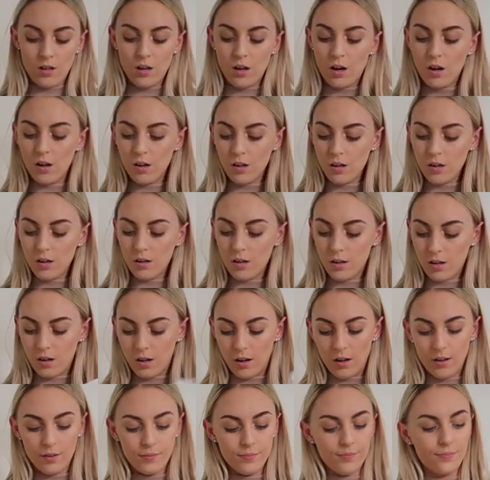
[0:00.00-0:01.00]
oh
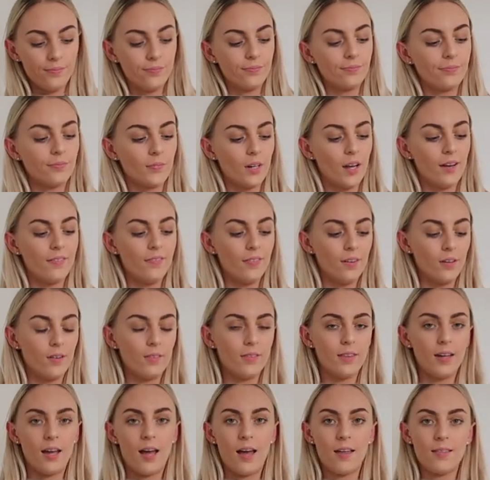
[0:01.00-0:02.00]
i forgot
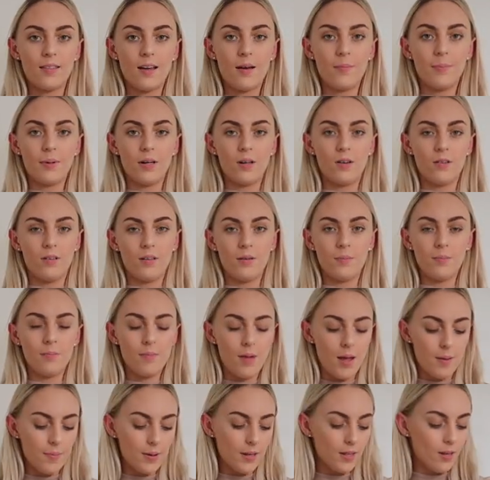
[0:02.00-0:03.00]
they had that bit on them
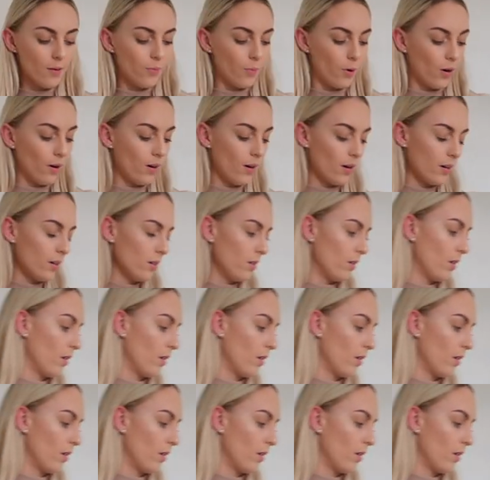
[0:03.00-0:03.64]
maybe they won't i don't